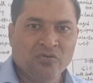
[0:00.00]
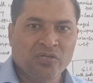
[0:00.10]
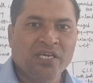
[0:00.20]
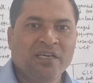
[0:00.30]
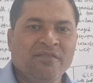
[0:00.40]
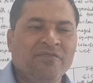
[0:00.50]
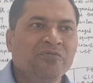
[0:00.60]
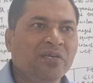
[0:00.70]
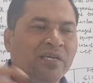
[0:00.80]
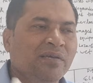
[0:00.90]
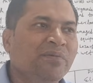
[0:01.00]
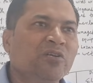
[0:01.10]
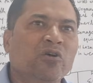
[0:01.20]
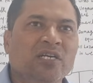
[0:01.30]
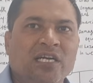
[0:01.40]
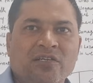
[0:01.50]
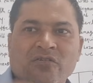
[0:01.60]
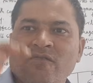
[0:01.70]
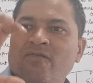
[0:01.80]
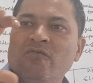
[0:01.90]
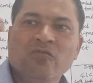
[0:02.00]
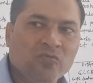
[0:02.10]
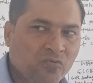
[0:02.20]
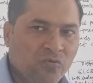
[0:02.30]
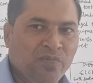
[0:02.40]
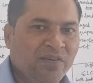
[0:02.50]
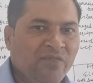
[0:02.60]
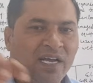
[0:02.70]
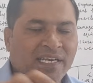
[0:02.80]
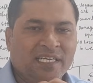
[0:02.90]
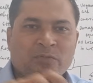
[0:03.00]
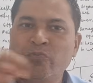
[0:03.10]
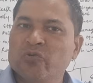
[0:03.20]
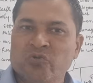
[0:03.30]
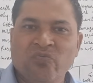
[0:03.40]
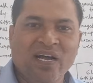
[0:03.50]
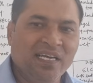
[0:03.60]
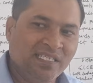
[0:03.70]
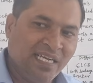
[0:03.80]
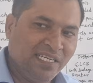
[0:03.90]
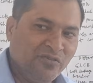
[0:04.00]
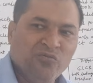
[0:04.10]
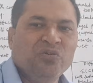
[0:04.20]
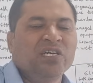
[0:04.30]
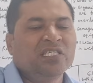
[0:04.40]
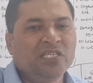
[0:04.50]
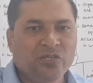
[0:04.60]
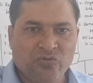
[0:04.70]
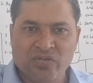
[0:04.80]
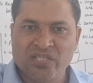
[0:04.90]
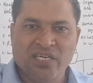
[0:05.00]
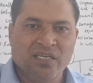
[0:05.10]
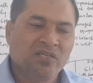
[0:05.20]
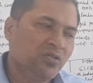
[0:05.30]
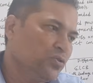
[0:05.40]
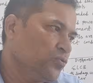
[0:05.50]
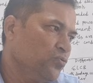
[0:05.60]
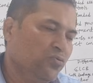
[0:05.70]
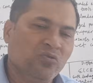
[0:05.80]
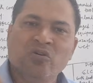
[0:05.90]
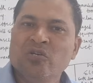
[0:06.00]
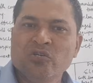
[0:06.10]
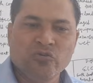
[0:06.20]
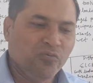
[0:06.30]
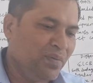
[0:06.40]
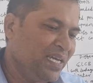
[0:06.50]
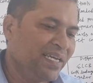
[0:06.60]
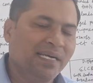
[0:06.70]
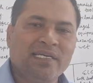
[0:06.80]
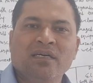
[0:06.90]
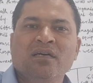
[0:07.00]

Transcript: Okay, if you came in contact of open wire, exposed wires, and you touch it over there, so you may get